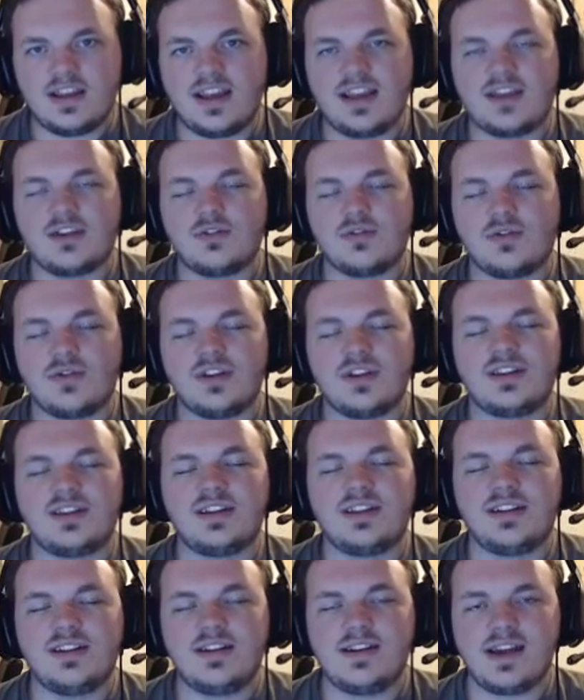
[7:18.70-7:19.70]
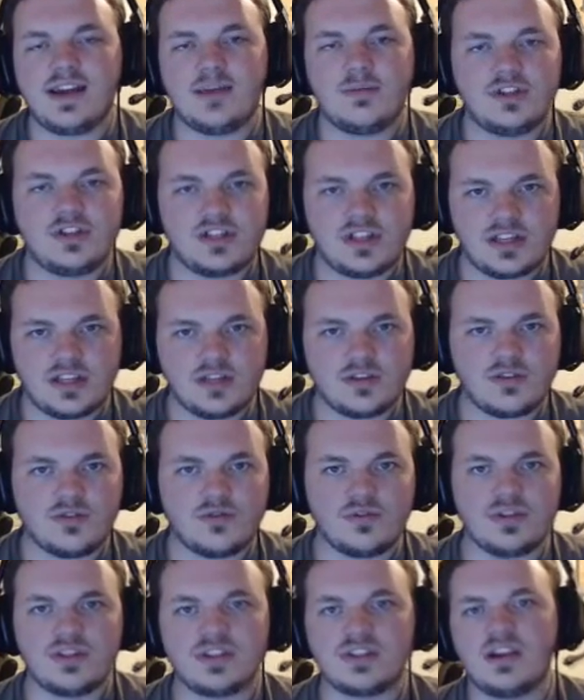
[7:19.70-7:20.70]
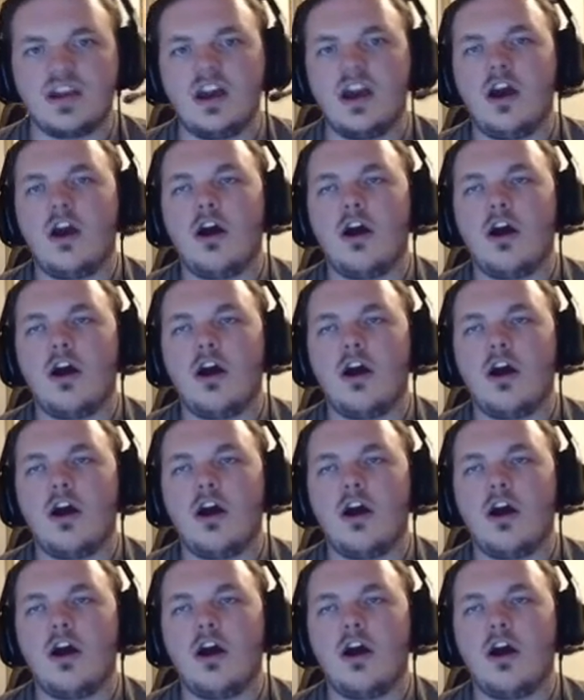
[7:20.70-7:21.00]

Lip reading: and crit damage increase